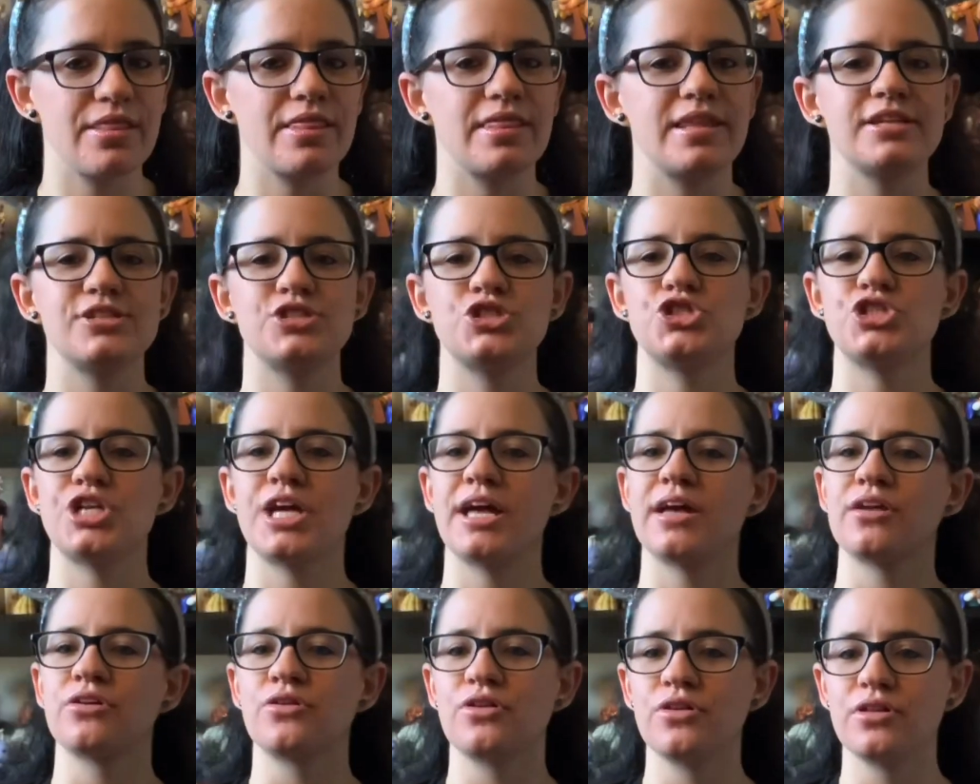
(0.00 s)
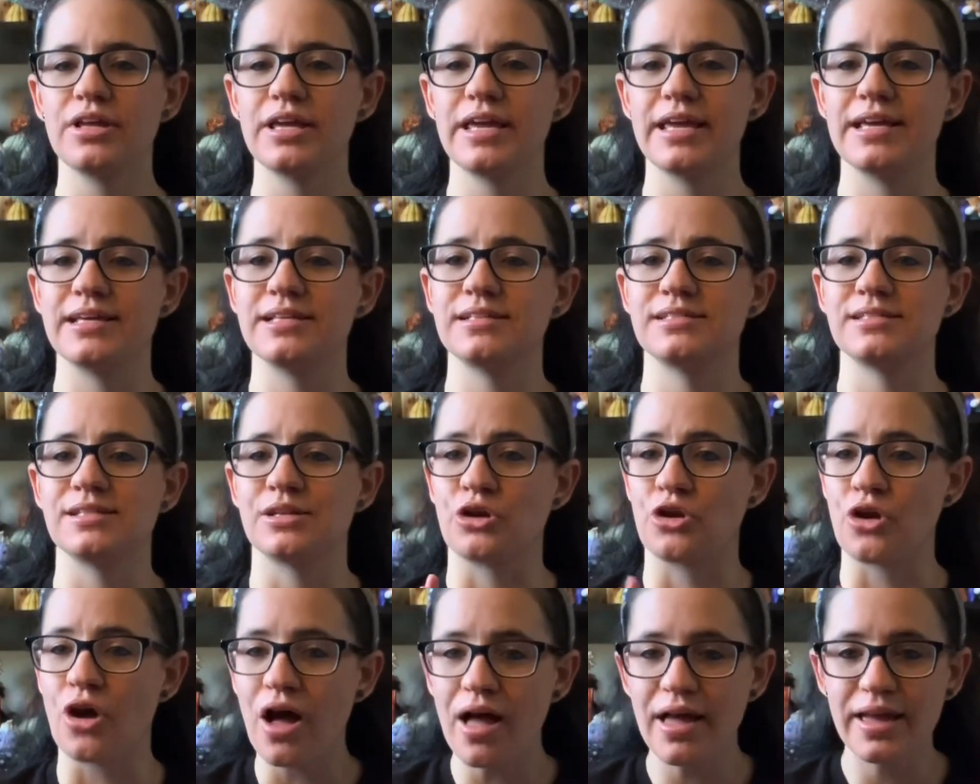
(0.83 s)
this channel is
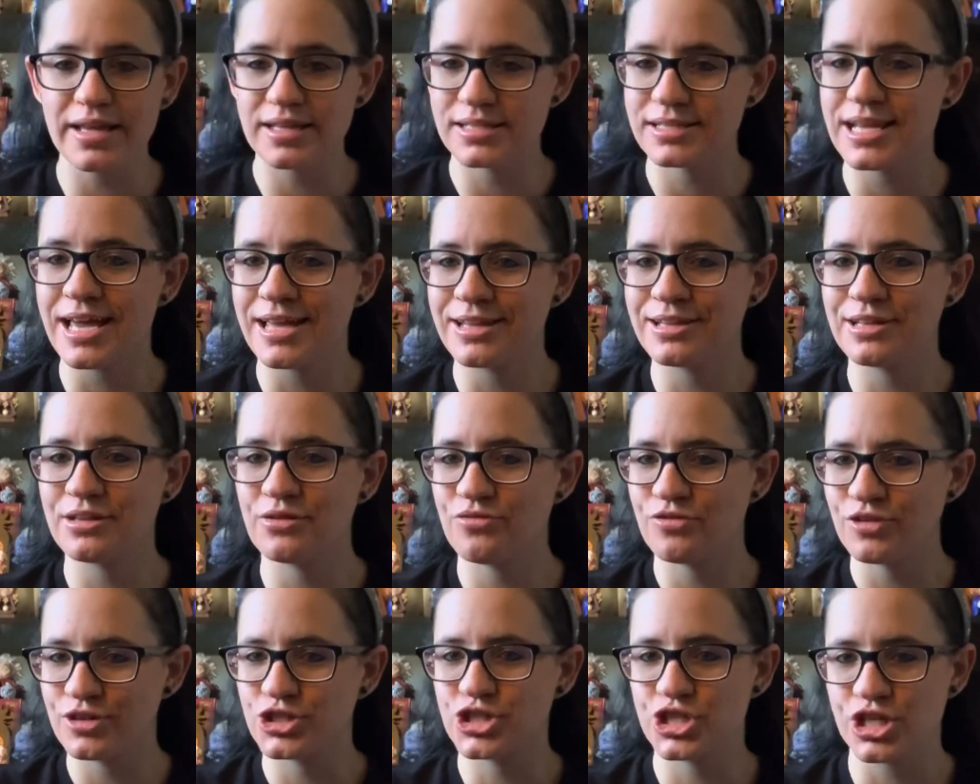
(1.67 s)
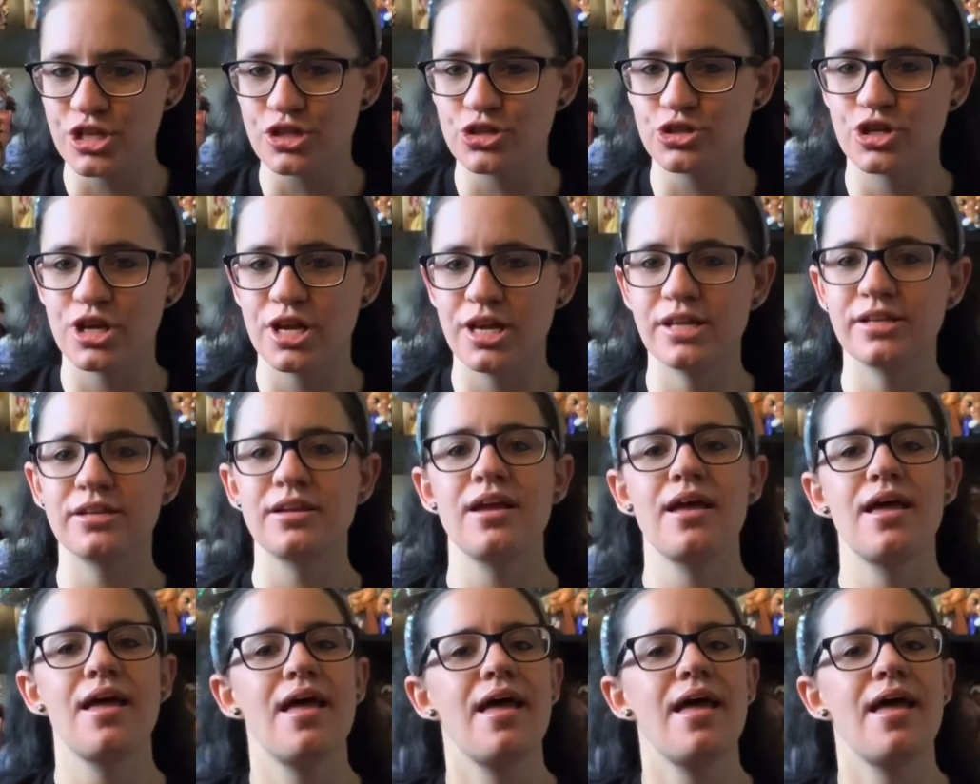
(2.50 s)
not intended for children.